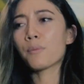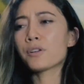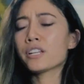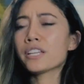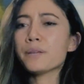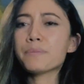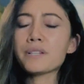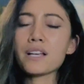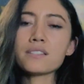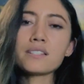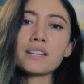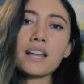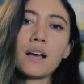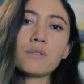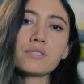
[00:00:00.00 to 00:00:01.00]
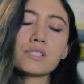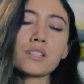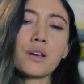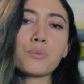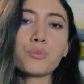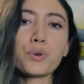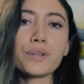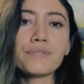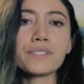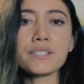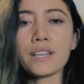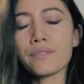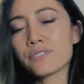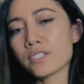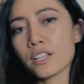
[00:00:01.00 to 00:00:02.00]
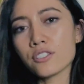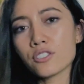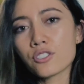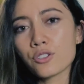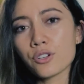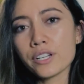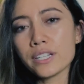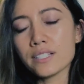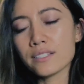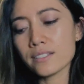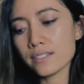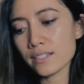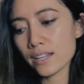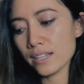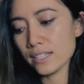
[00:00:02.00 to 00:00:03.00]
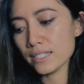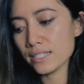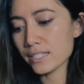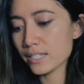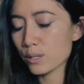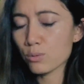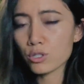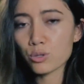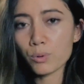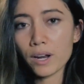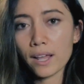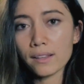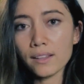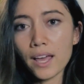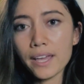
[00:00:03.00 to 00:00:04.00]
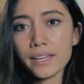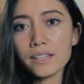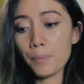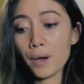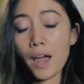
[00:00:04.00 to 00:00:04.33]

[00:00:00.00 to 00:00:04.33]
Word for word: I'm gonna keep testing out some Reef Safe sunscreens and see which one I like,